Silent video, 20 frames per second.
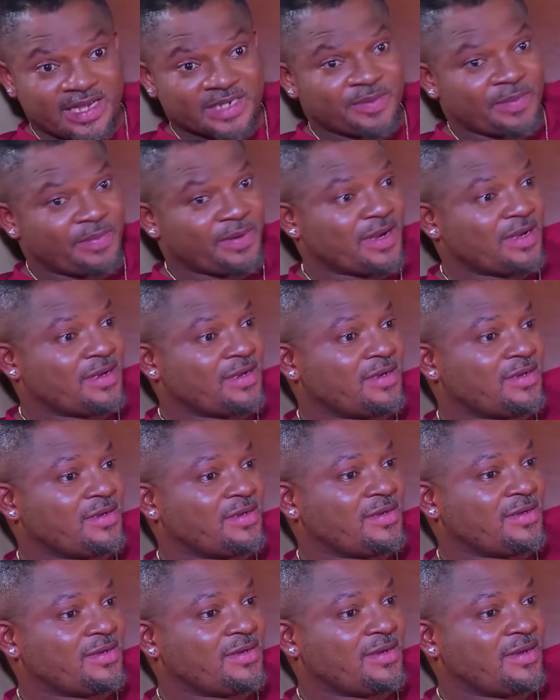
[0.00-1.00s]
Yes, Papa.
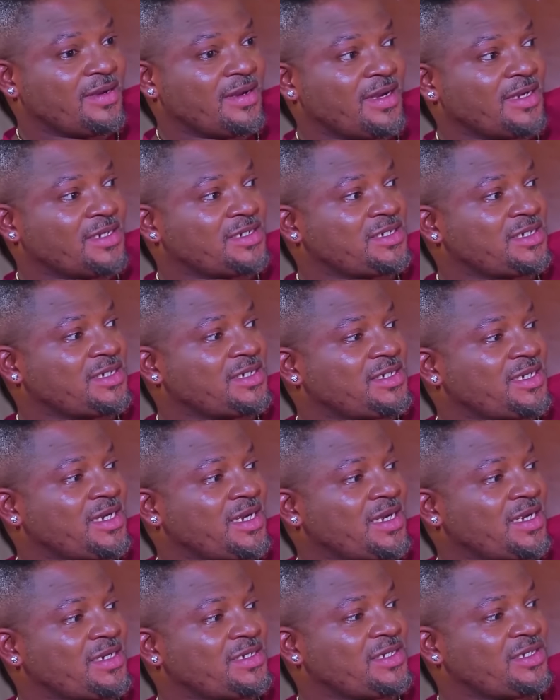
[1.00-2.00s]
She's
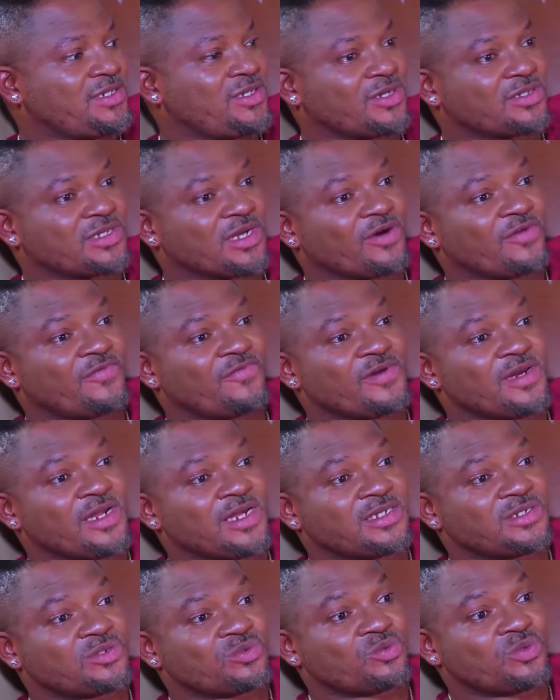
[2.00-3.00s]
the daughter of
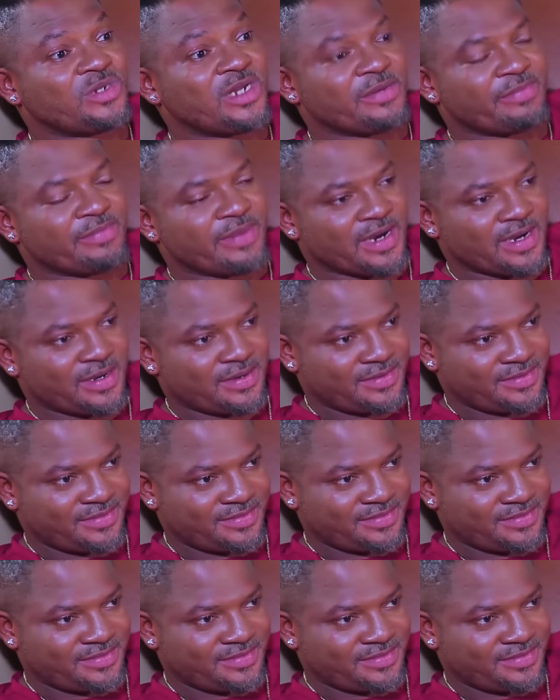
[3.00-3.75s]
late Udemba.